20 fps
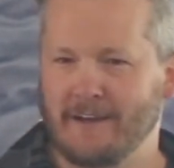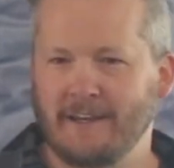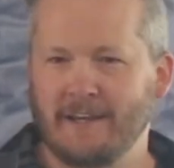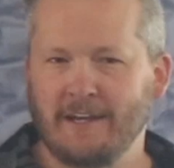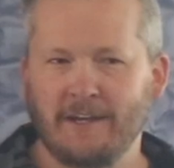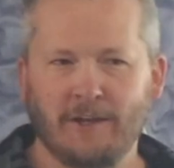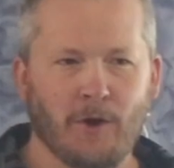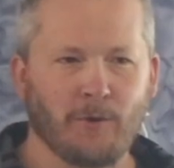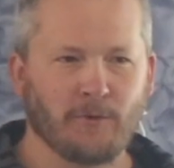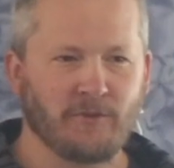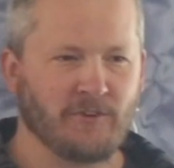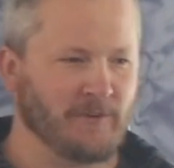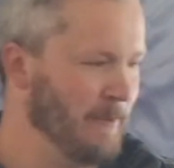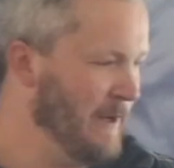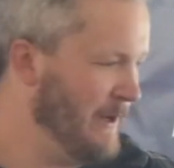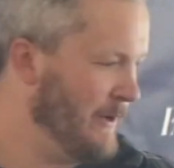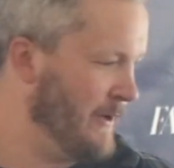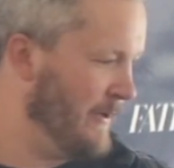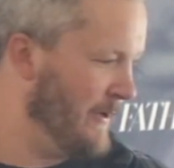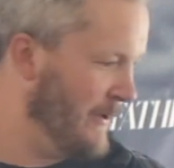a keynote
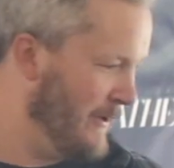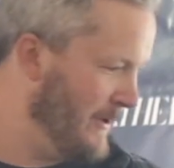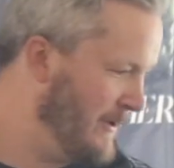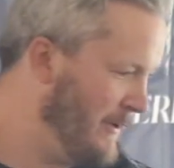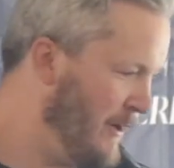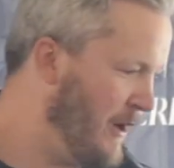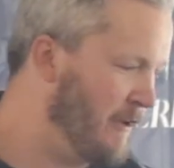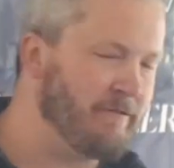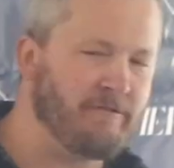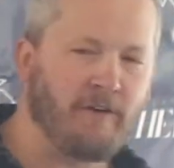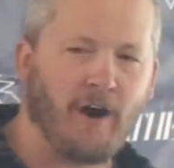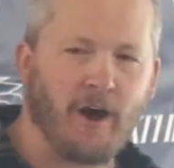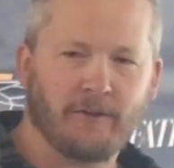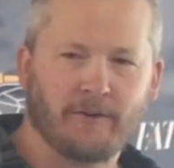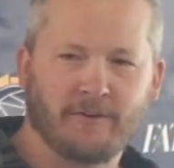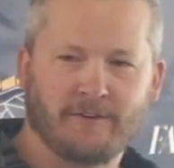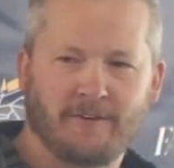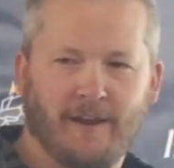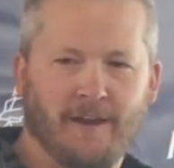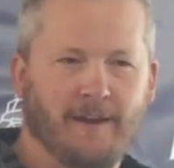speaker on
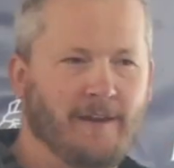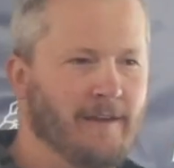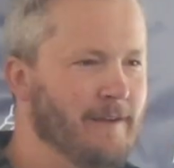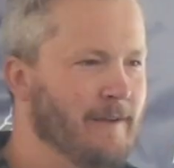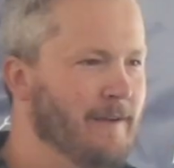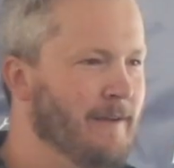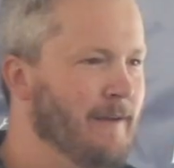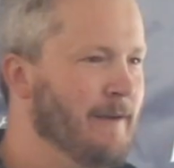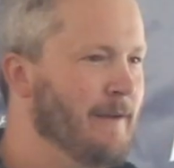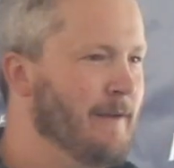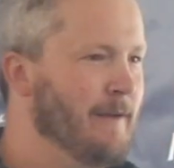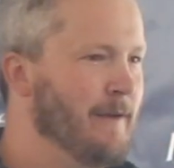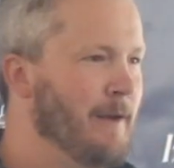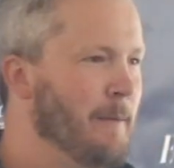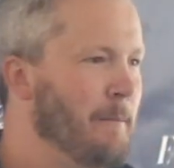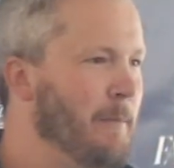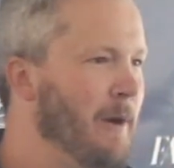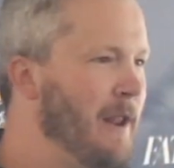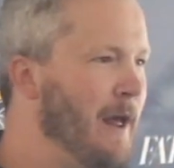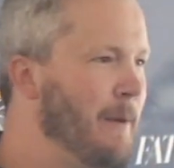Father's Day,
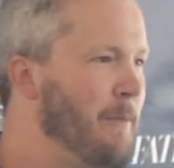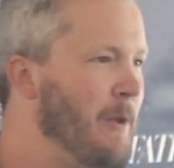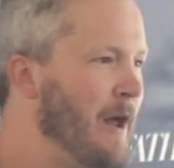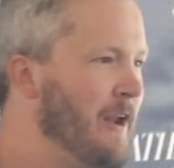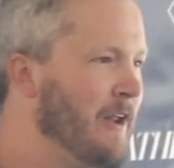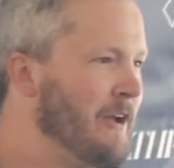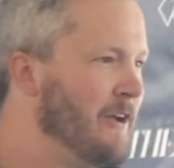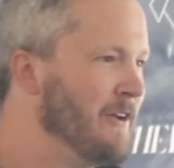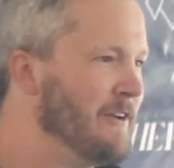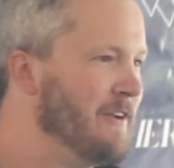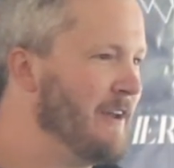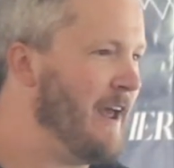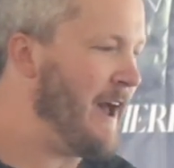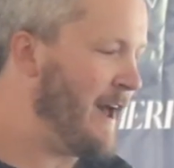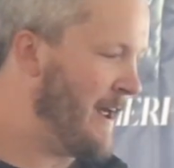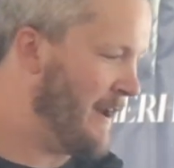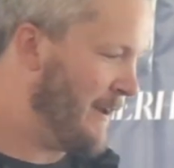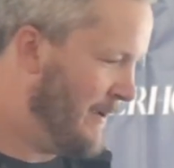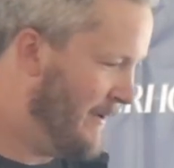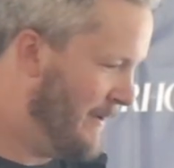but I'm not a good
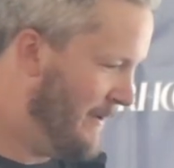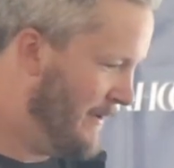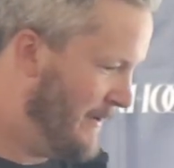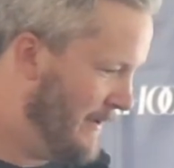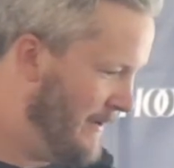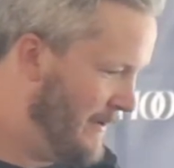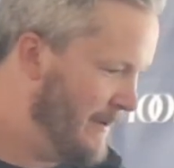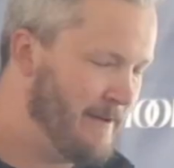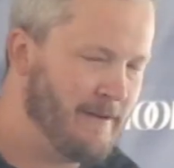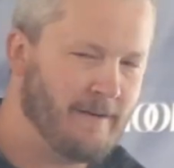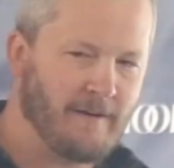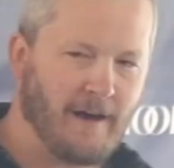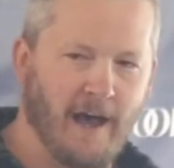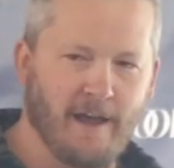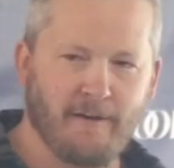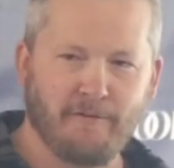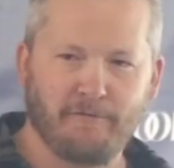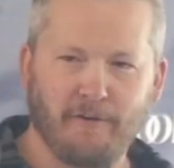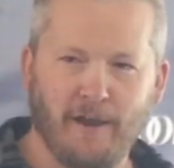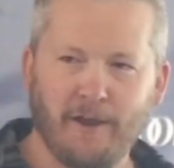dad. I
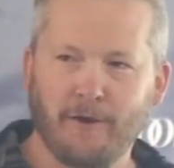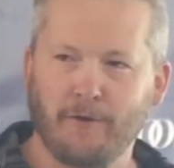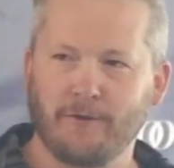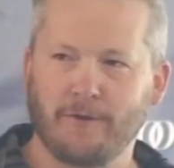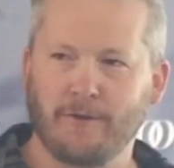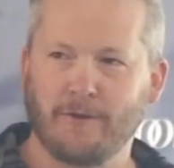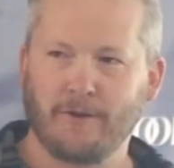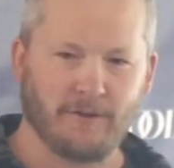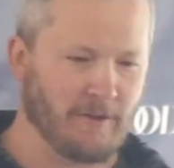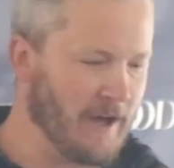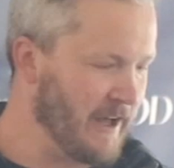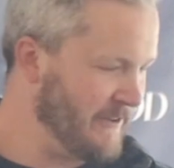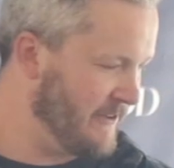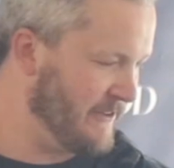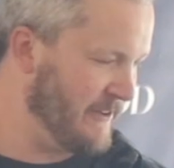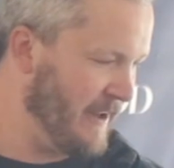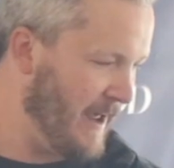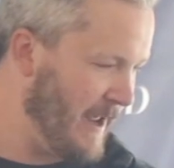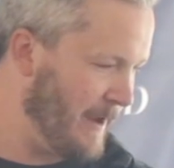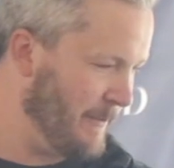have failed lots
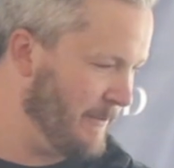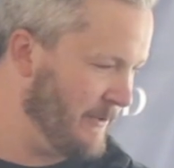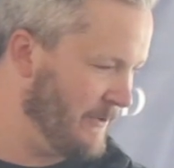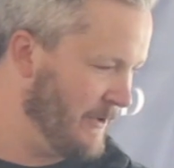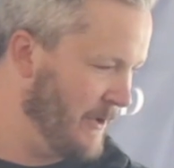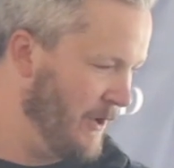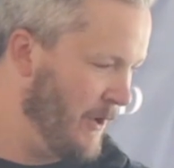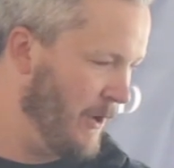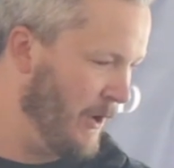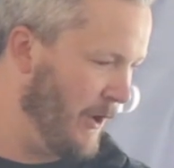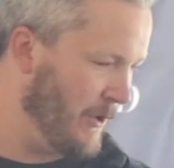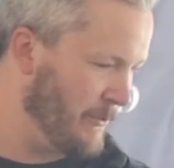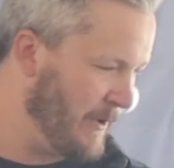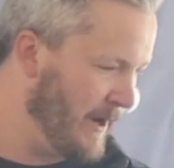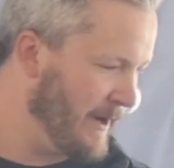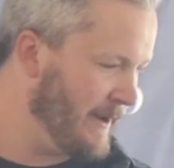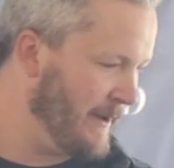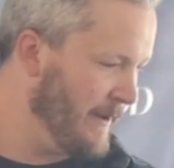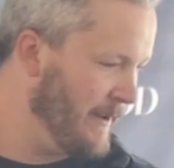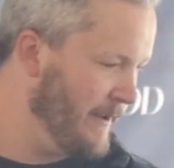of times
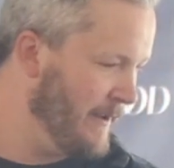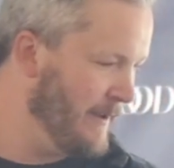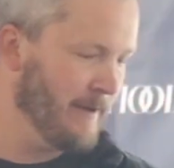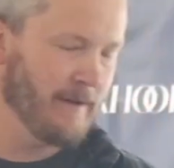already.